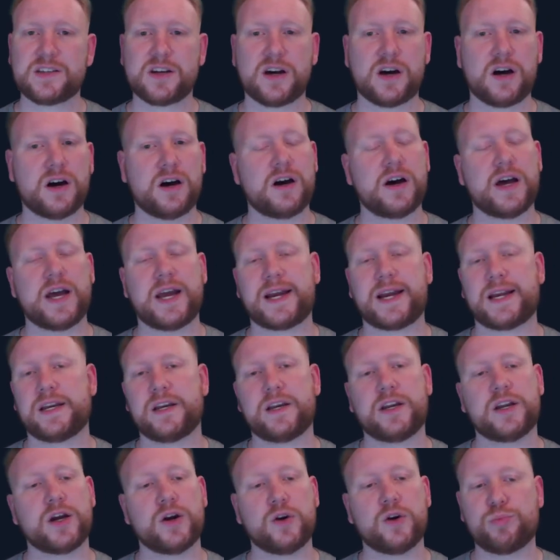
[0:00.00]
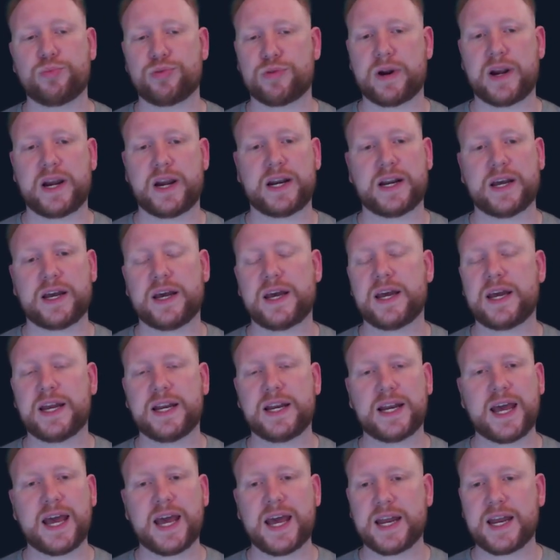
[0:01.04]
are a no-brainer in
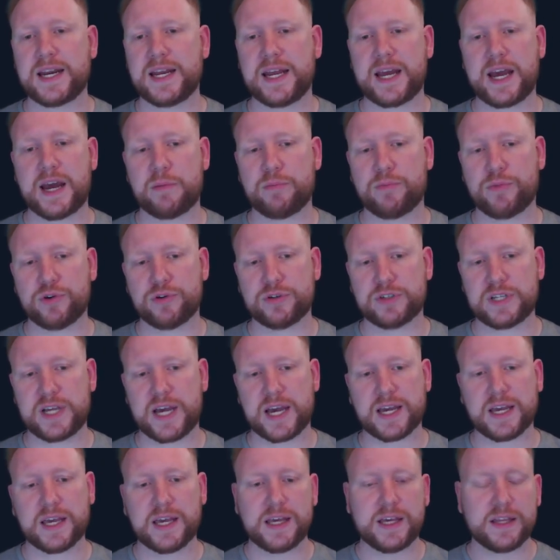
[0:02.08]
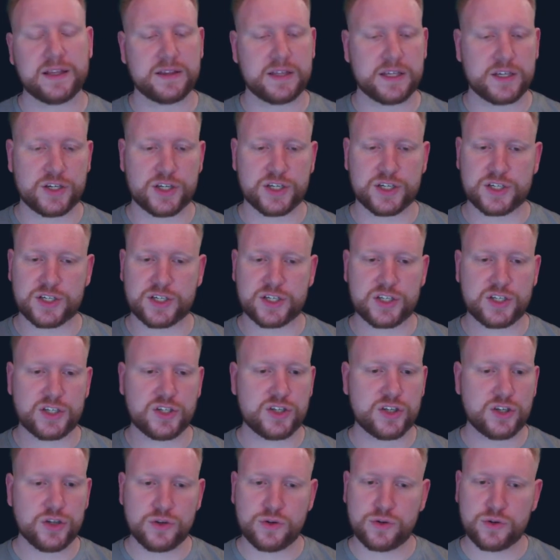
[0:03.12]
any Emerald deck. They're just
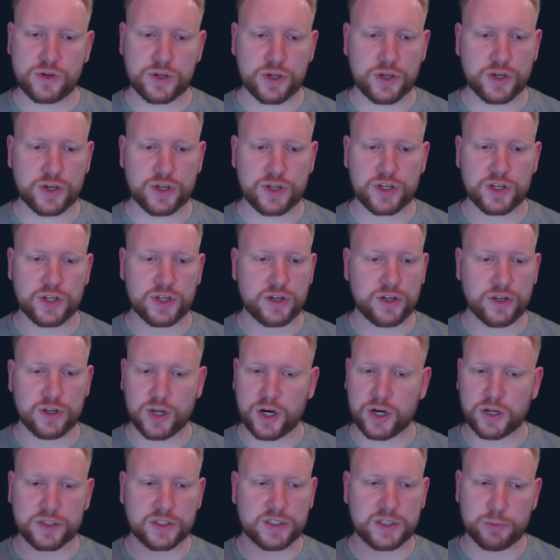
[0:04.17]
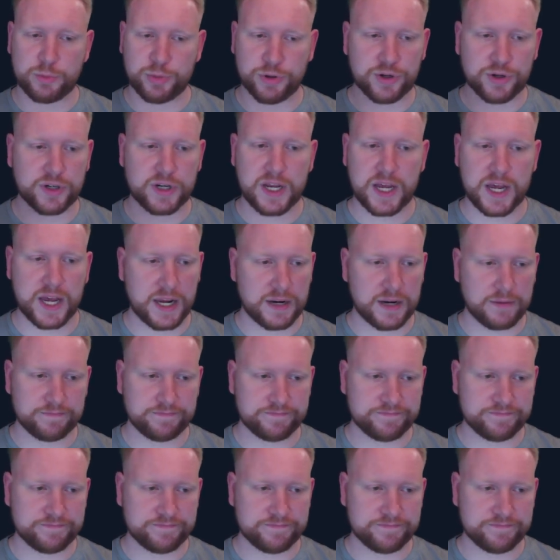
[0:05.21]
too good not to put in.